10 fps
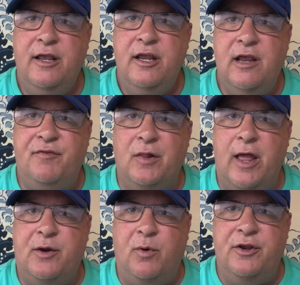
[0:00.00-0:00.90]
If you
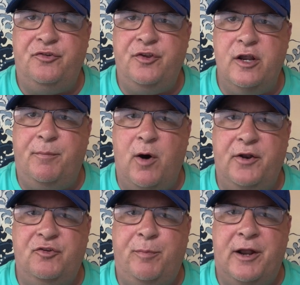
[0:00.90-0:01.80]
like what you see upon
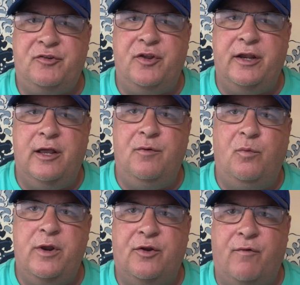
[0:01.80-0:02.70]
inspecting it,
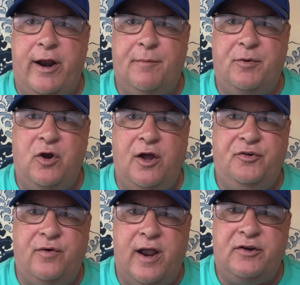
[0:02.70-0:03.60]
we can write up a
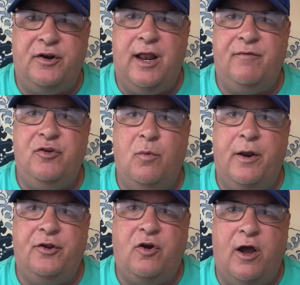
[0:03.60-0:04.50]
contract and have you
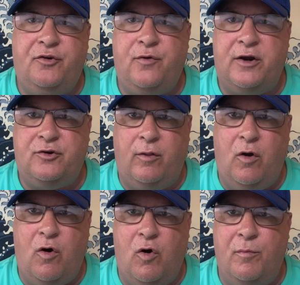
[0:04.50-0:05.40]
under contract on the
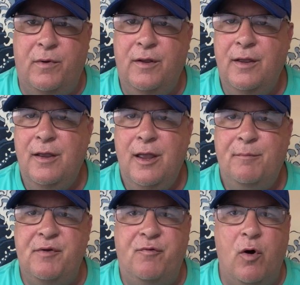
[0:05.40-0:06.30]
home
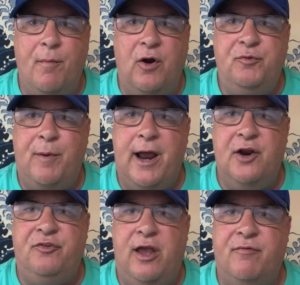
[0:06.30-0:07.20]
before most
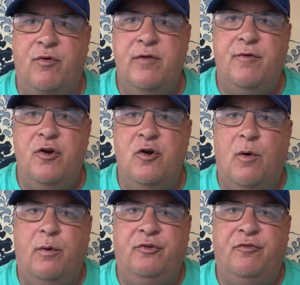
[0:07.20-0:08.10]
buyers ever even knew
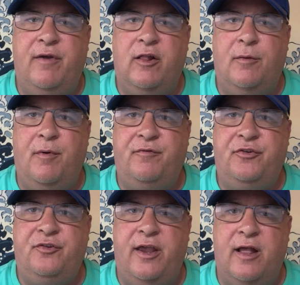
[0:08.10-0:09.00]
it was available for
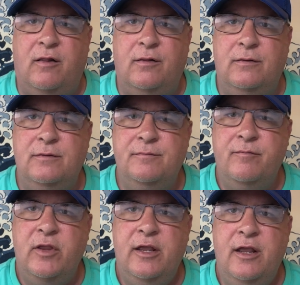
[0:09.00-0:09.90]
sale.
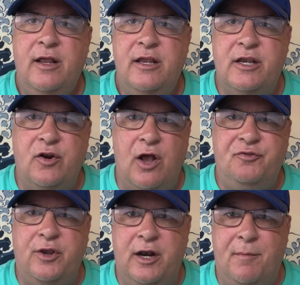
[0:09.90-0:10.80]
You can
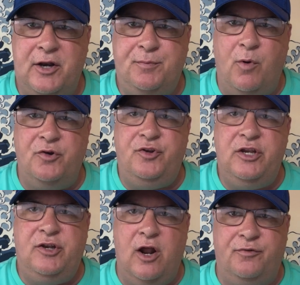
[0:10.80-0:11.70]
also get a much more
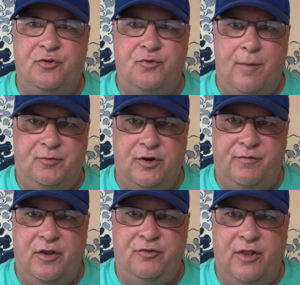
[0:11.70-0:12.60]
detailed description of
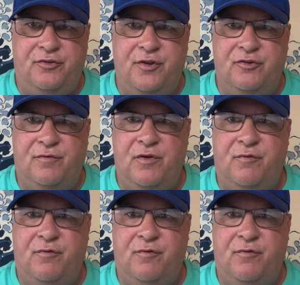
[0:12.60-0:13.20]
these listings if you